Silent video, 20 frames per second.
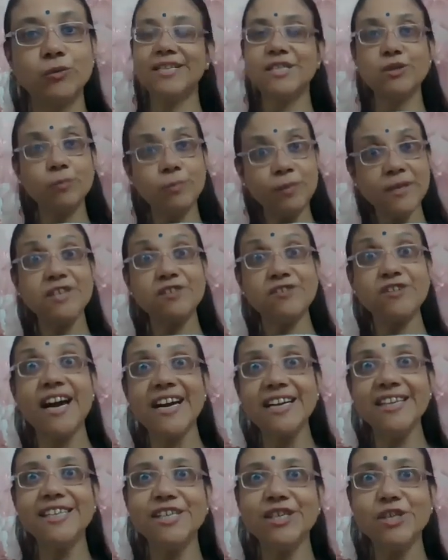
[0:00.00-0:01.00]
So please
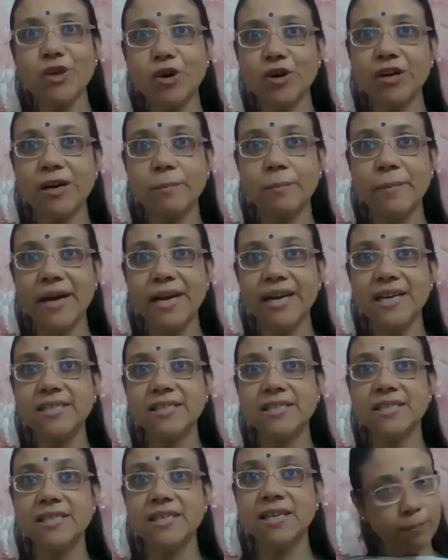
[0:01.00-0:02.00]
write in your
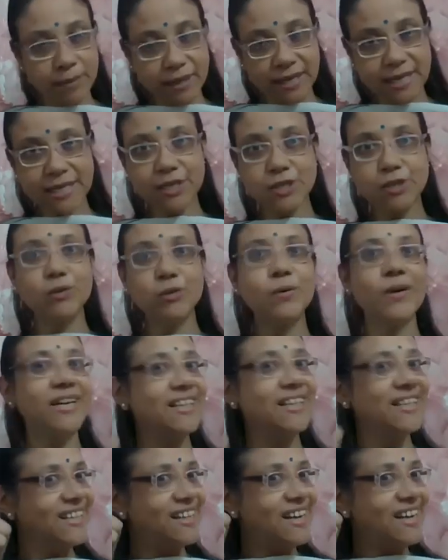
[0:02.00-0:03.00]
comments. Please do hit
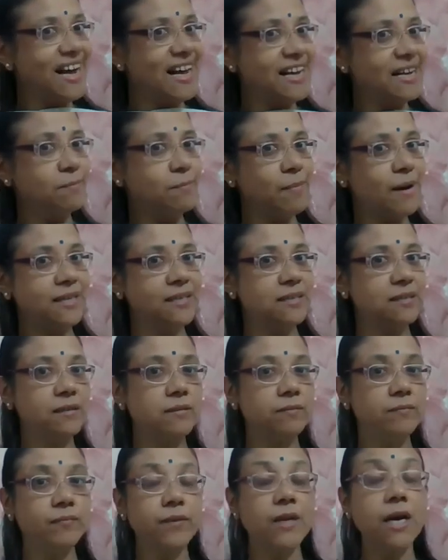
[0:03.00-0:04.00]
the like
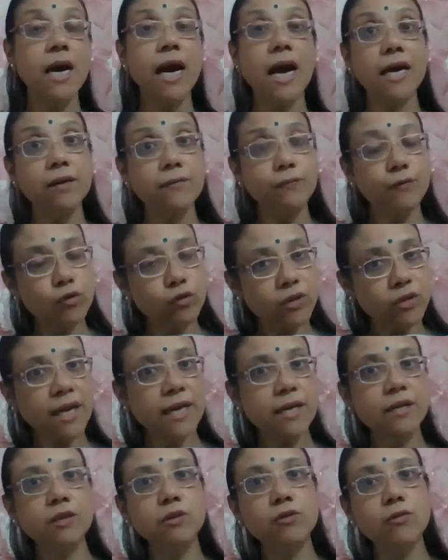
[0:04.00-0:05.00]
button. And if you
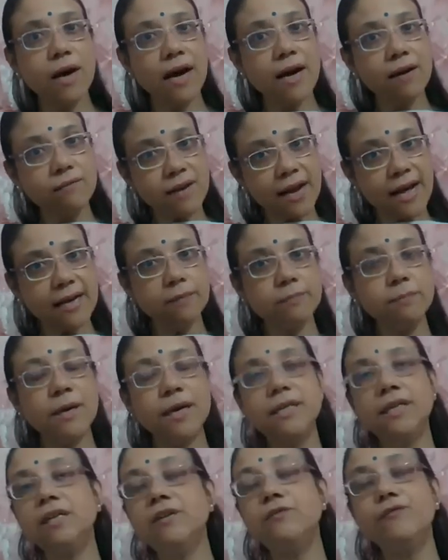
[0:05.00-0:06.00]
think you have
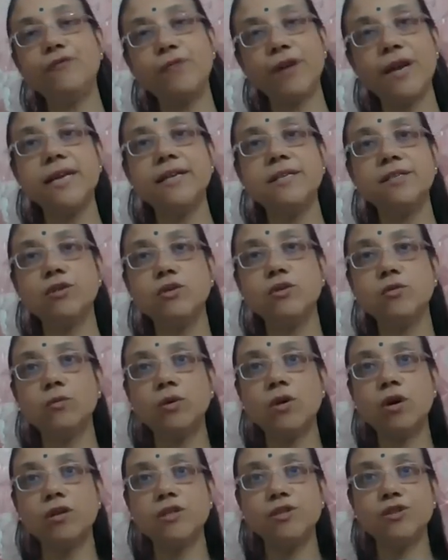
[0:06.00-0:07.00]
like-minded friends who
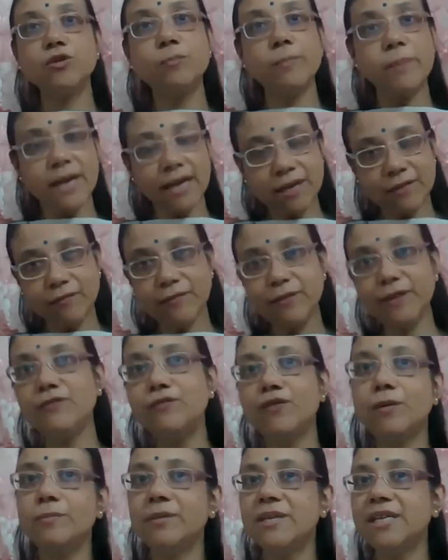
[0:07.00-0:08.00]
would also benefit
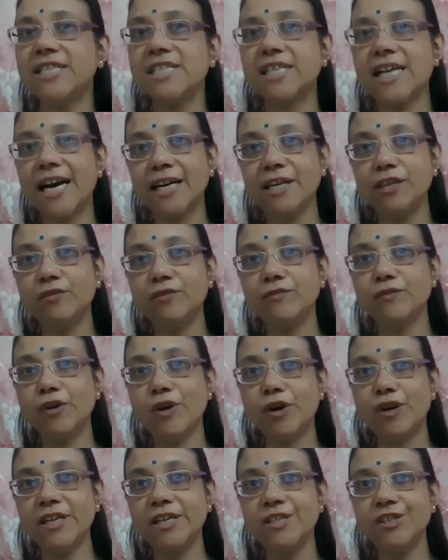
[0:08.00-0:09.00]
from this kind of
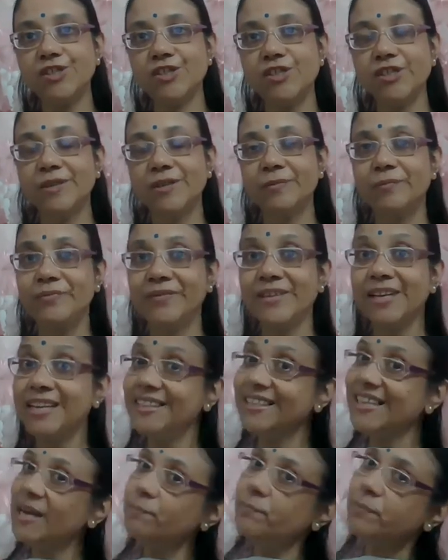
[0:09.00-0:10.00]
knowledge,
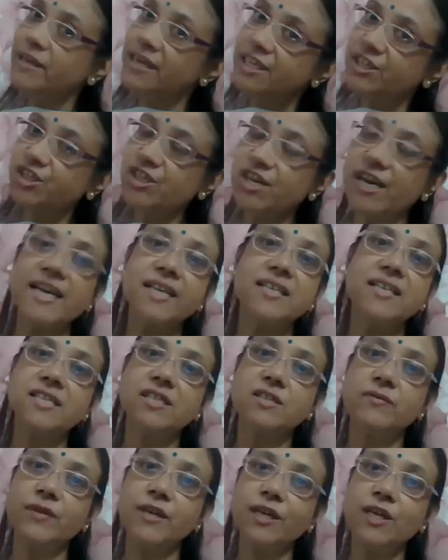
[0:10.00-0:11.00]
then please share
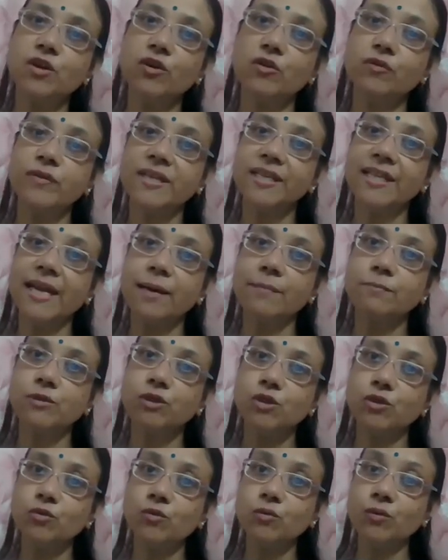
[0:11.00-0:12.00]
this video with them
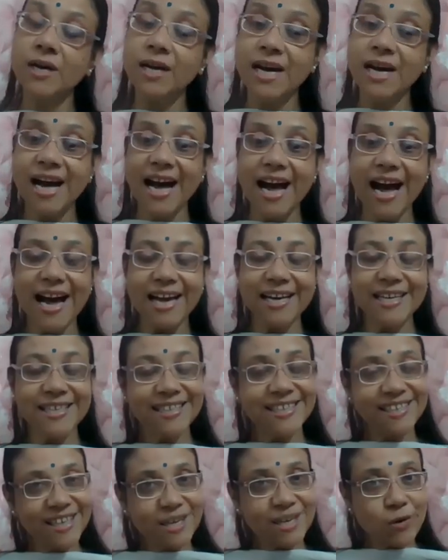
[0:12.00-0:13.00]
too. And
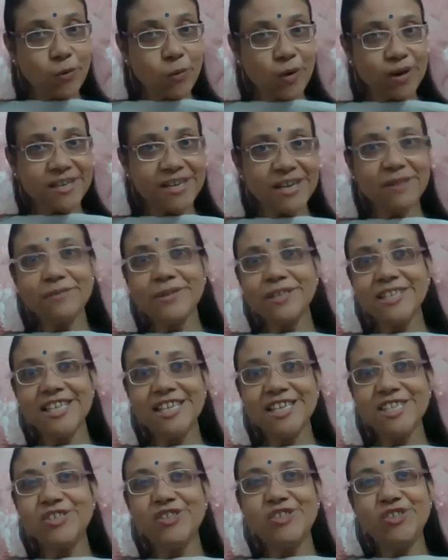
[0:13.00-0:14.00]
whatever
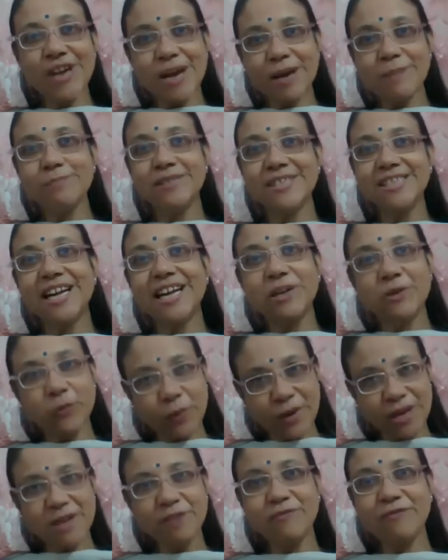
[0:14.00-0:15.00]
these gems that
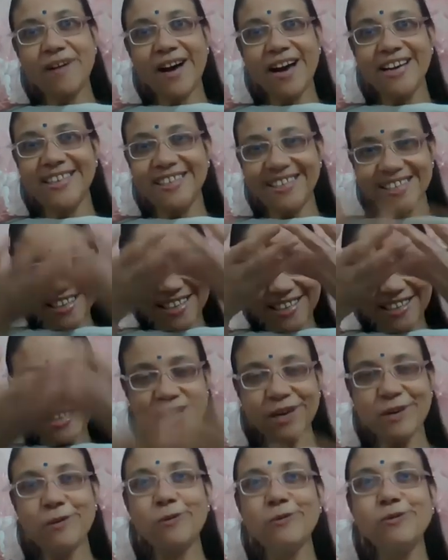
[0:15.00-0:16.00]
we find in
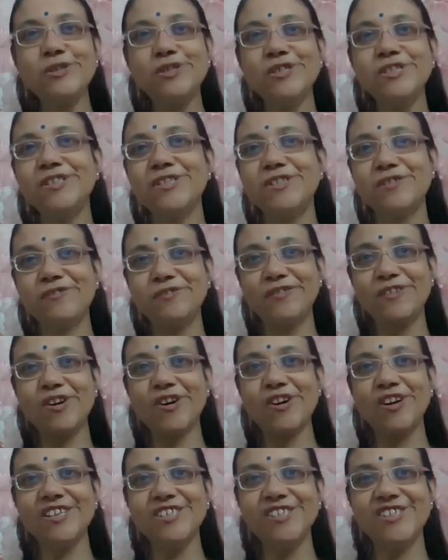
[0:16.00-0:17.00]
the oceans of
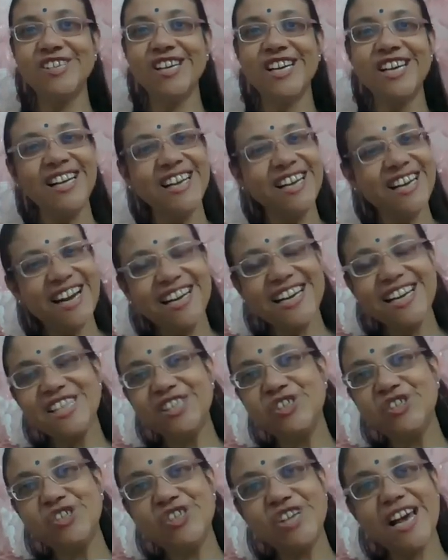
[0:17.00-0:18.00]
knowledge, let us
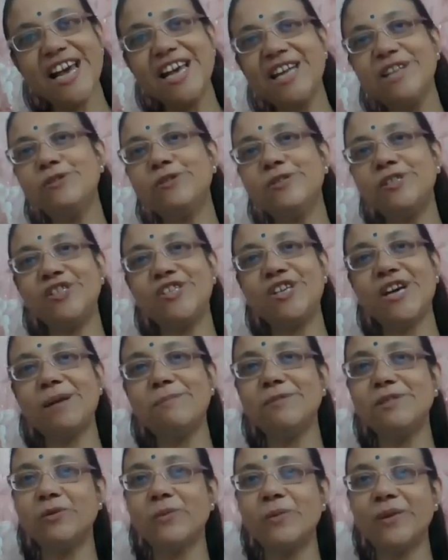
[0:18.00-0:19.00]
share those
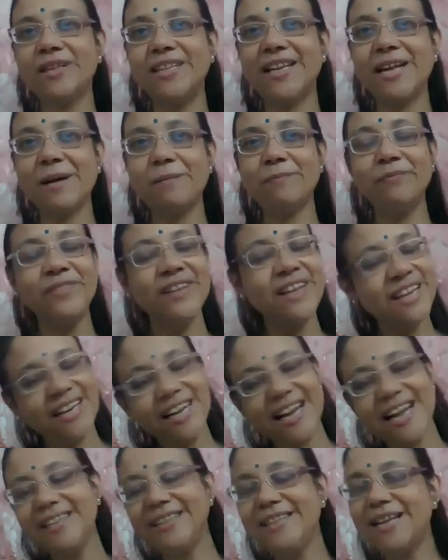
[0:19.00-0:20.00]
gems with them.
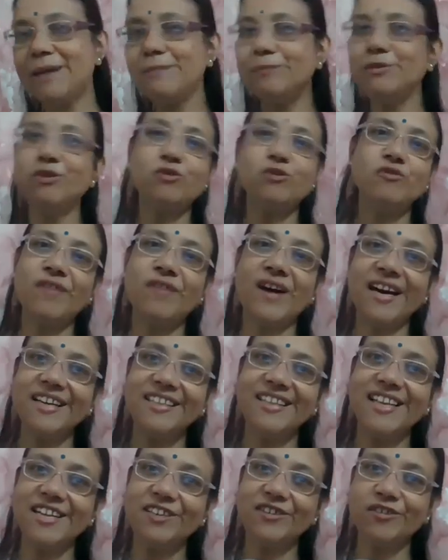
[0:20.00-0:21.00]
Let them too
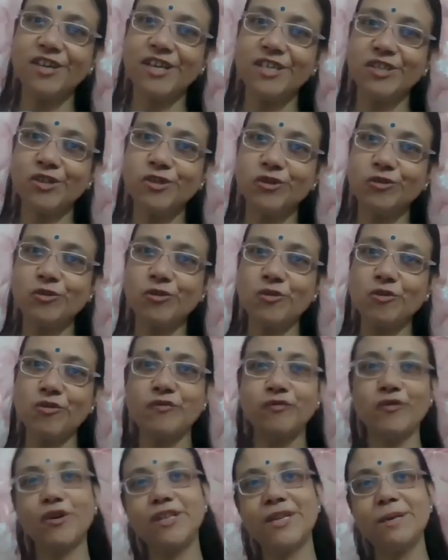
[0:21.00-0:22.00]
find that treasure trove
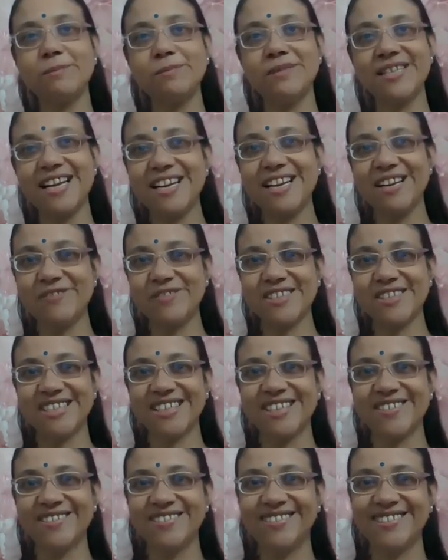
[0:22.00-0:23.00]
for themselves.
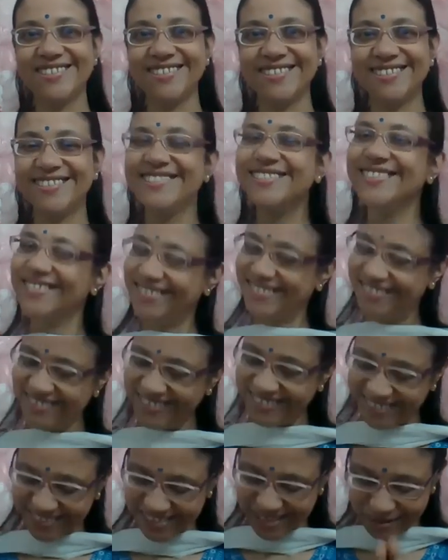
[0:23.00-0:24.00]

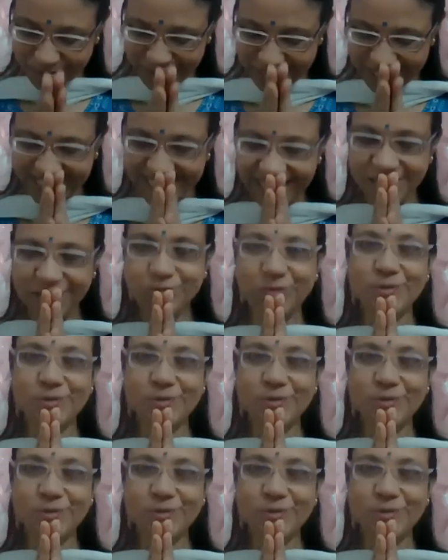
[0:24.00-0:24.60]
Namaste to all.